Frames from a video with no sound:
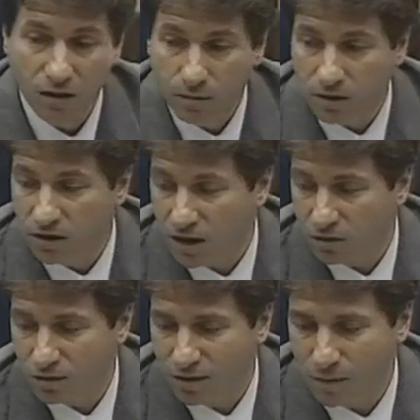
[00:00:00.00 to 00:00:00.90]
But the other
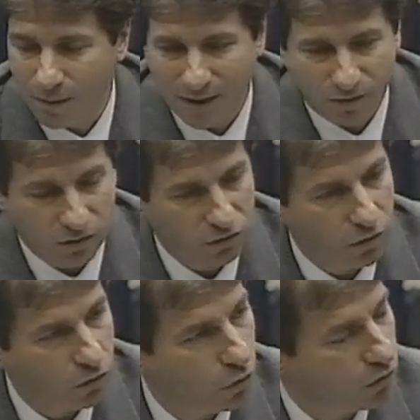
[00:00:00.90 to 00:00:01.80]
thing about this
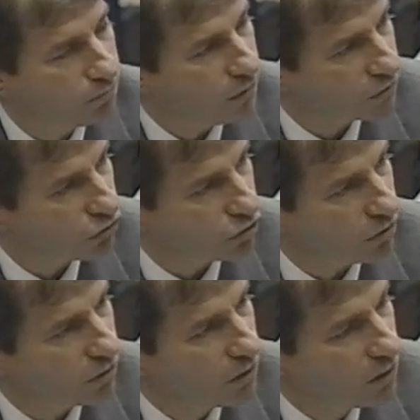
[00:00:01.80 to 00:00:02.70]
so-called mixture,
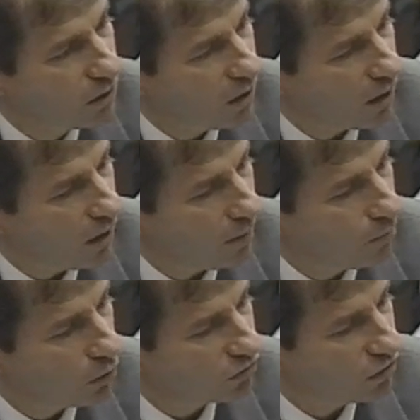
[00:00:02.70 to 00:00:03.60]

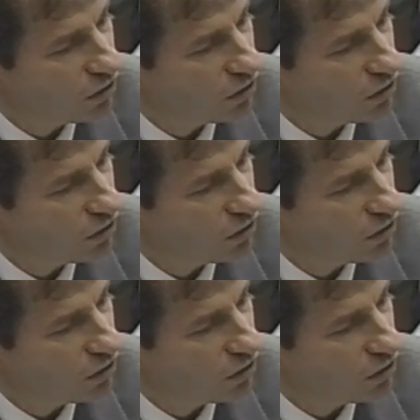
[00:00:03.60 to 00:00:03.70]
mostly